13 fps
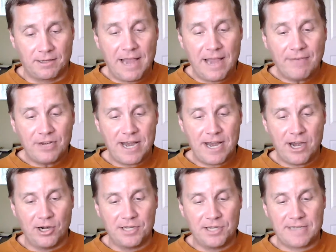Kevin
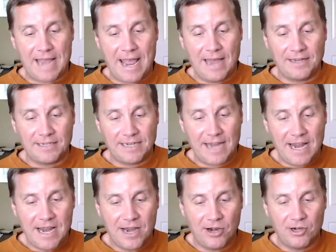Harris at
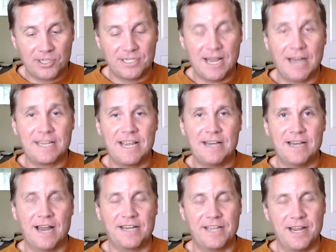
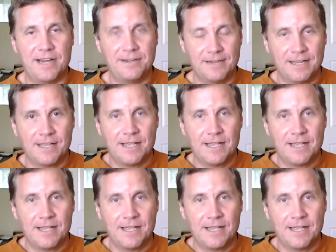kharris9898.